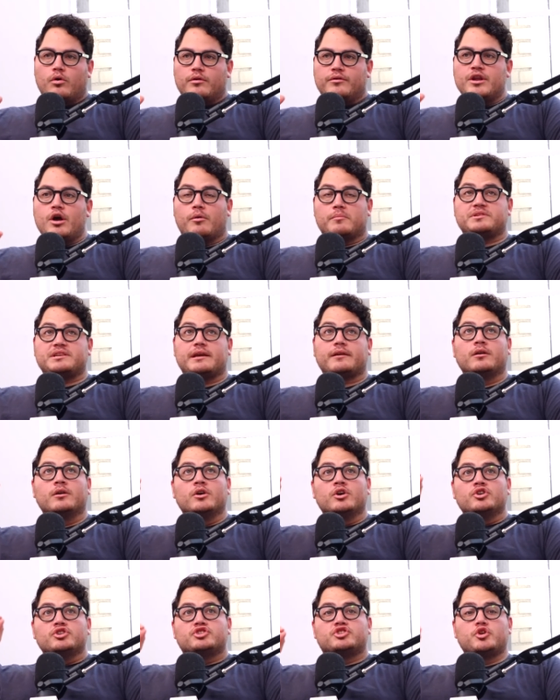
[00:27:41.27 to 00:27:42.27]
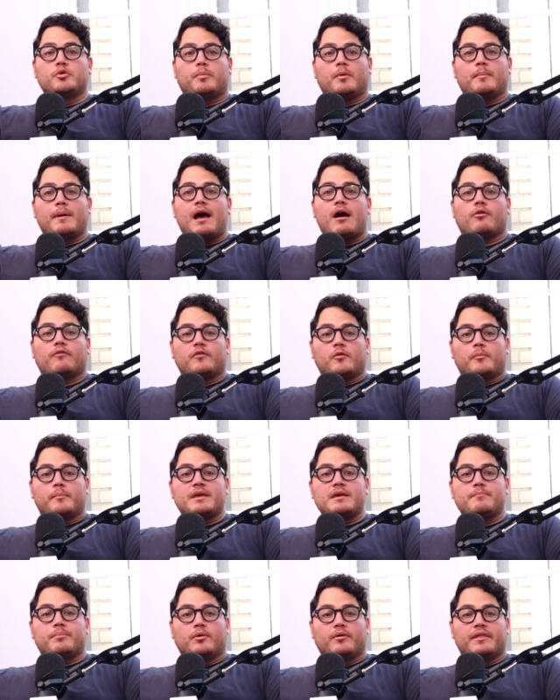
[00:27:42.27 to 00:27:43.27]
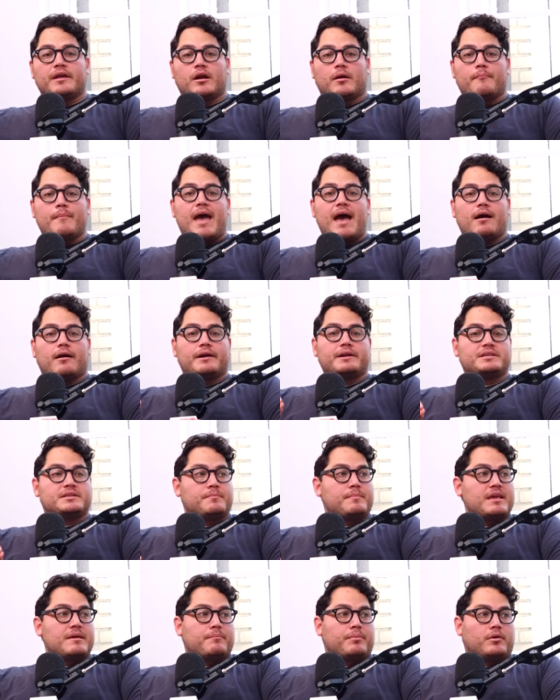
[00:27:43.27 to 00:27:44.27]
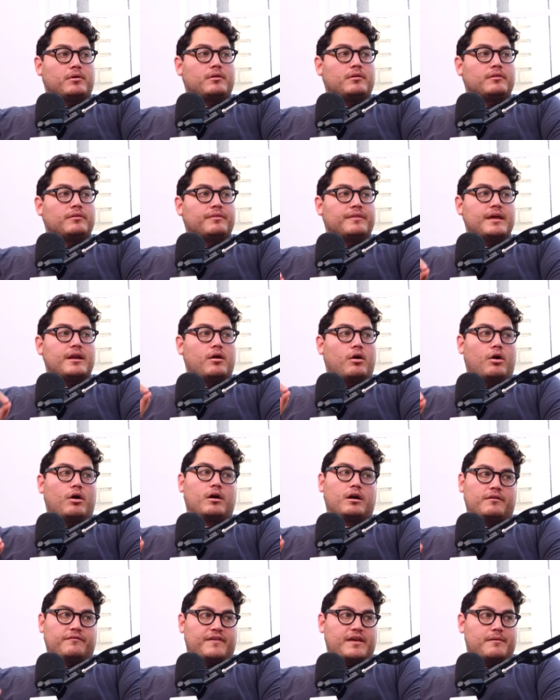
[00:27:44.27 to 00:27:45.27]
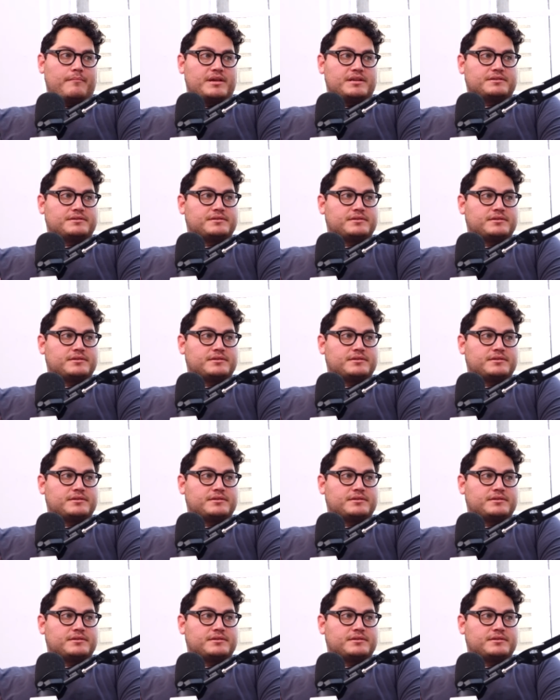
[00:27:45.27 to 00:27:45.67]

No, I'm saying super powerful people that are married to people that aren't famous.